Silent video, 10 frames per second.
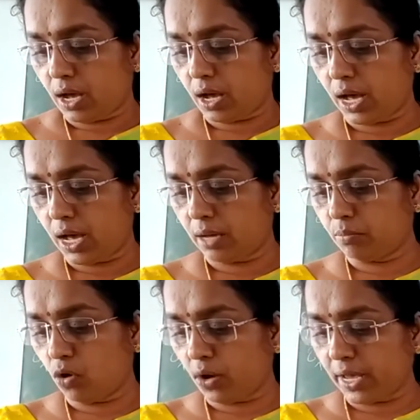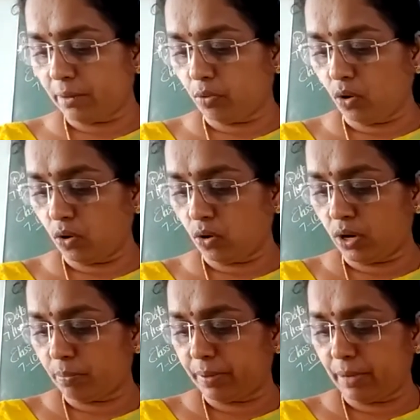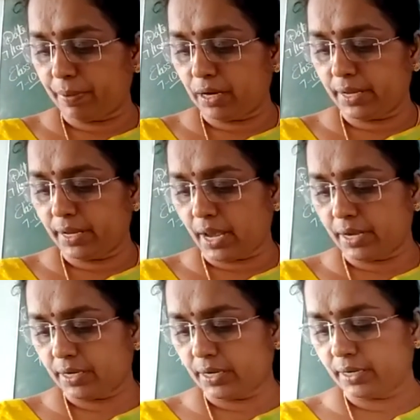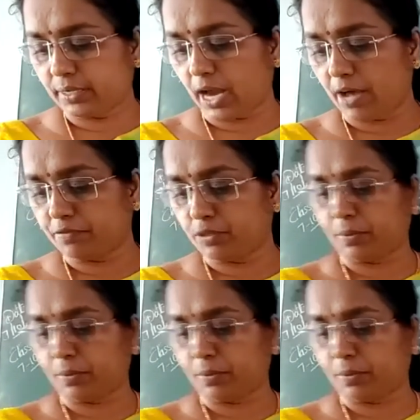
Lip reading: and more people entered craft